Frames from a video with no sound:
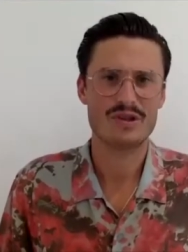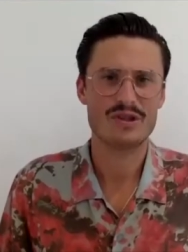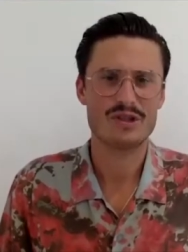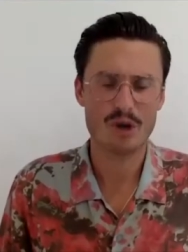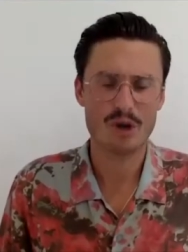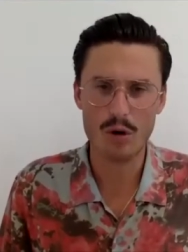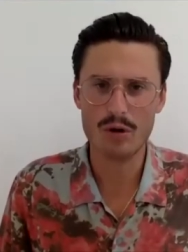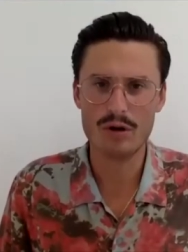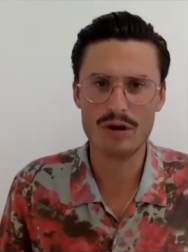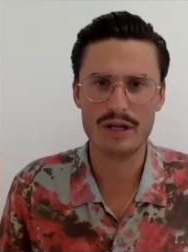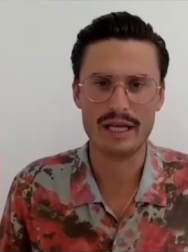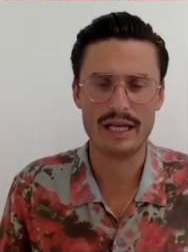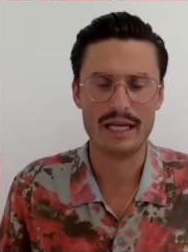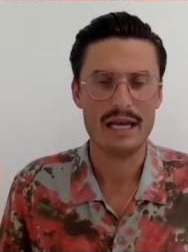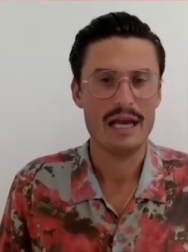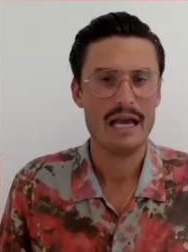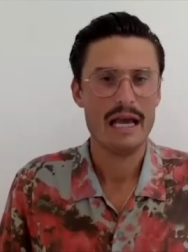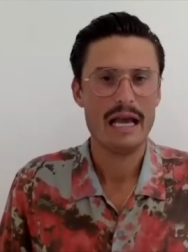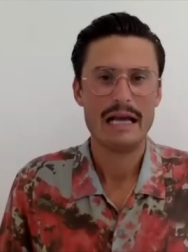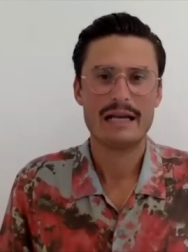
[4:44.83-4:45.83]
Totally.
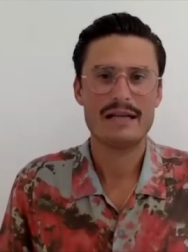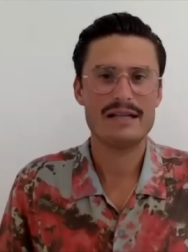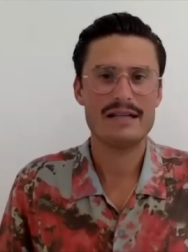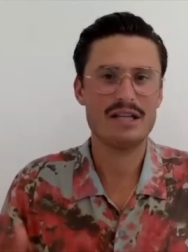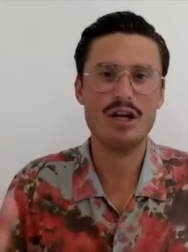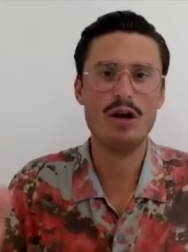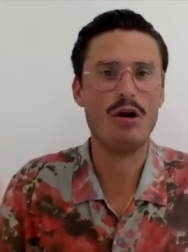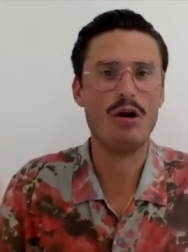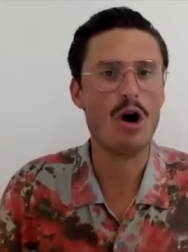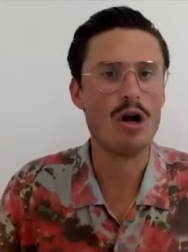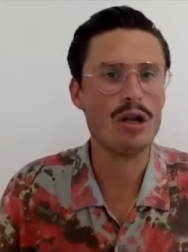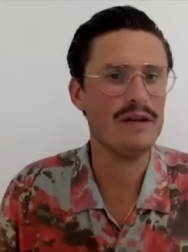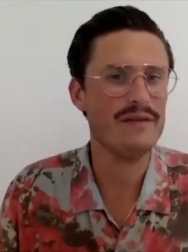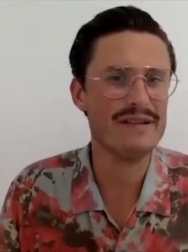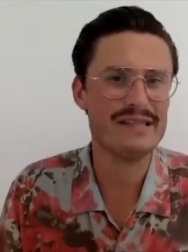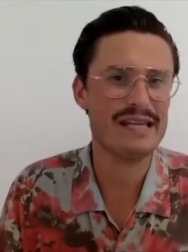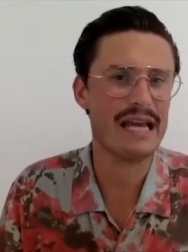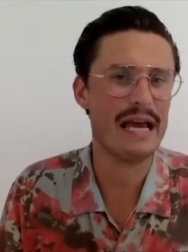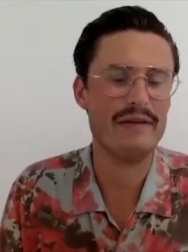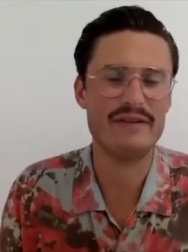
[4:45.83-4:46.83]
Because, you know, all of
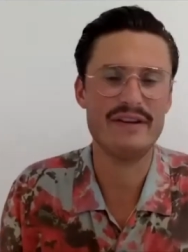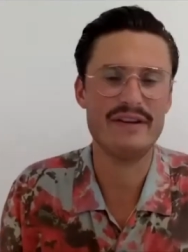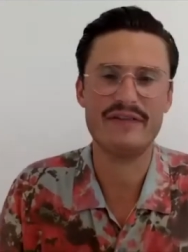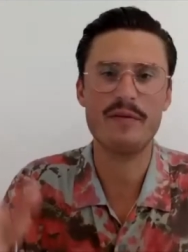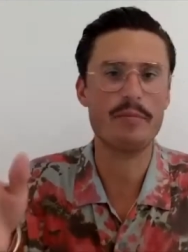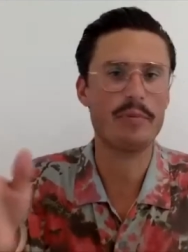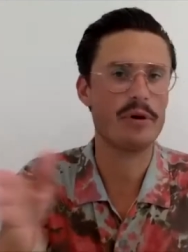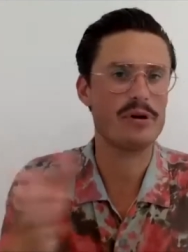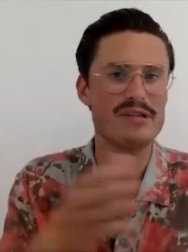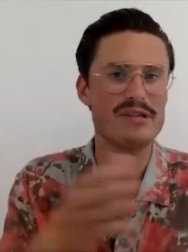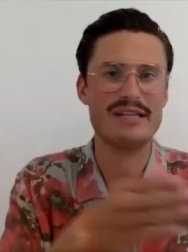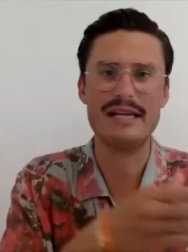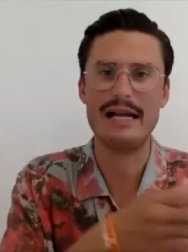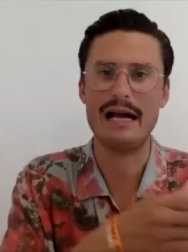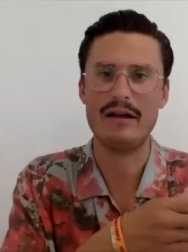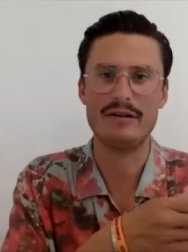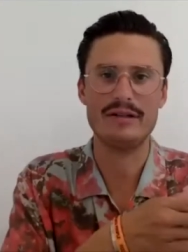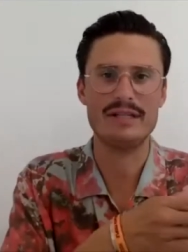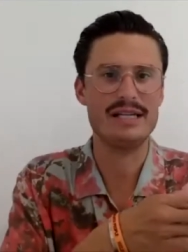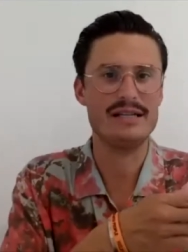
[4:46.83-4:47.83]
us have different
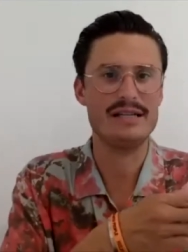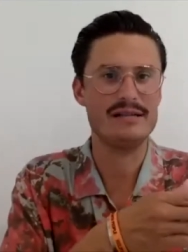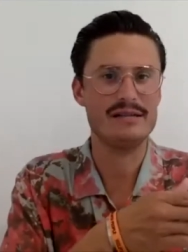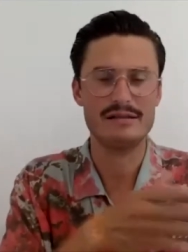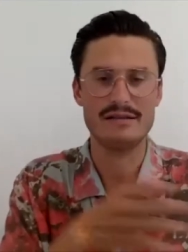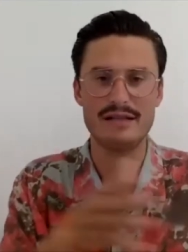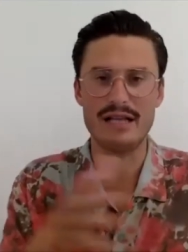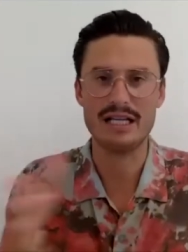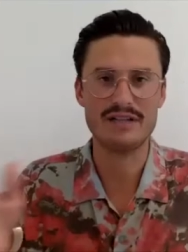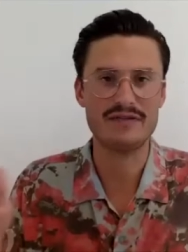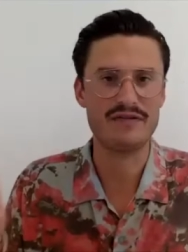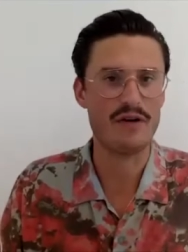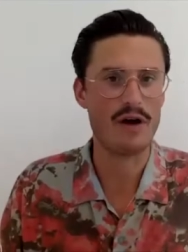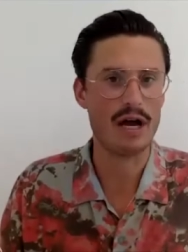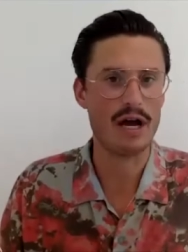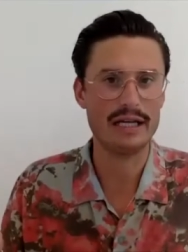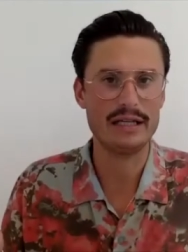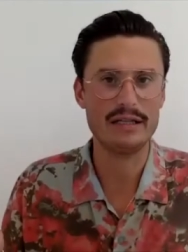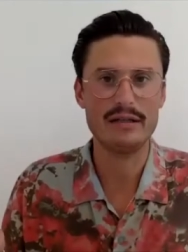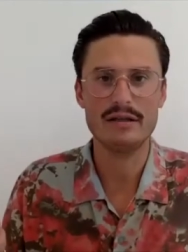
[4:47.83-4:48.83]
personalities. That's
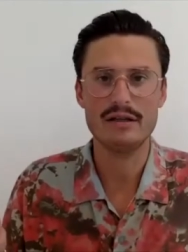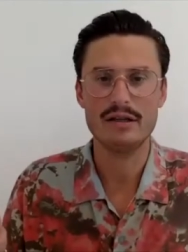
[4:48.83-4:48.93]
fine.